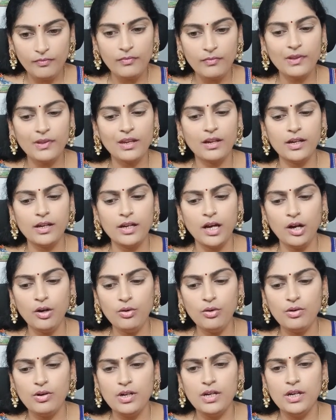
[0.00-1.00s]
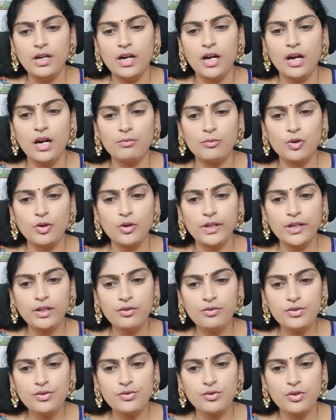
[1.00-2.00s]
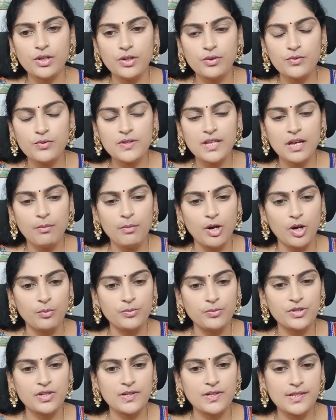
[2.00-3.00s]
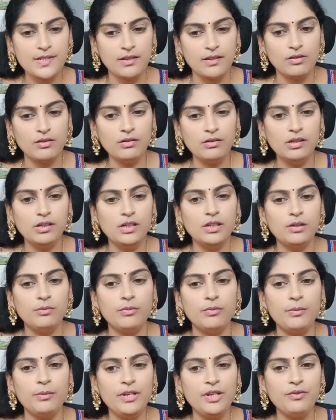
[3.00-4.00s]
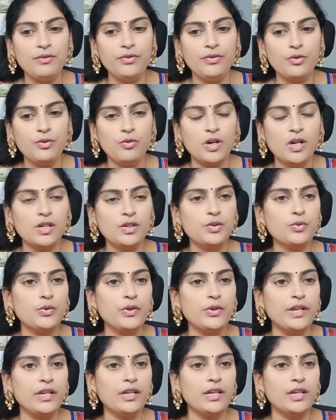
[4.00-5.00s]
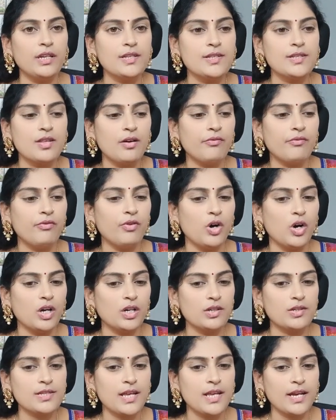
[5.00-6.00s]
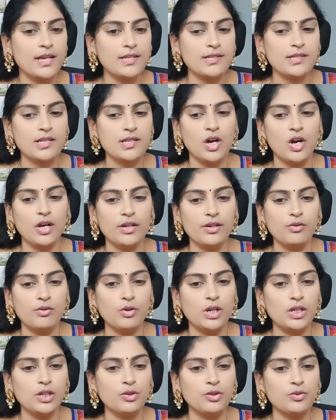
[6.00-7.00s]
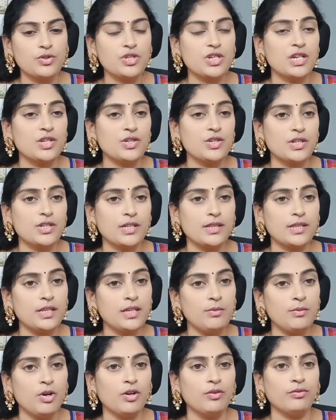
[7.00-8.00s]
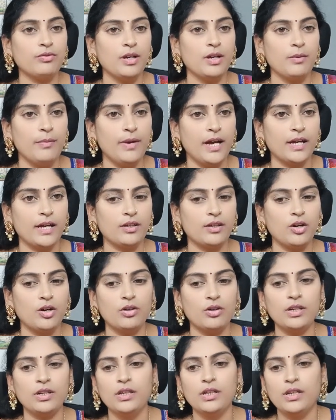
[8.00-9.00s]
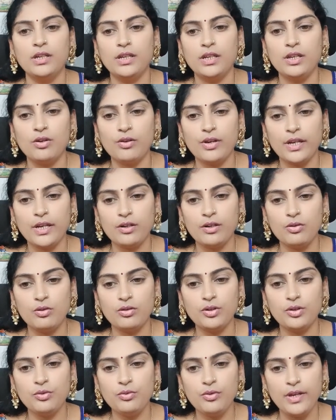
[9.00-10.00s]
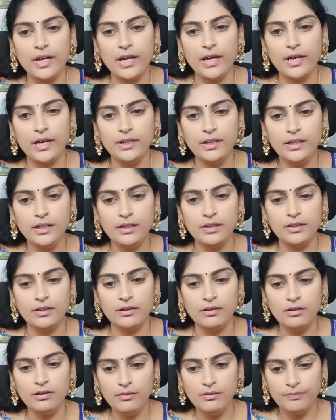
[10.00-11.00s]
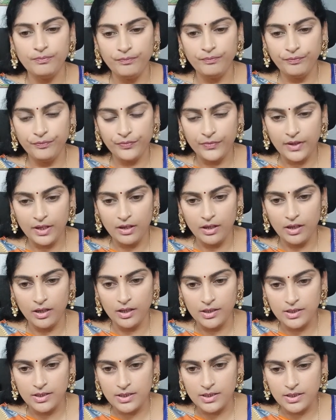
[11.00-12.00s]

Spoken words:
Now I'm going to show you some options here. Maybe if you want to increase the font size, or you want to change the theme of the background, you can go to edit here and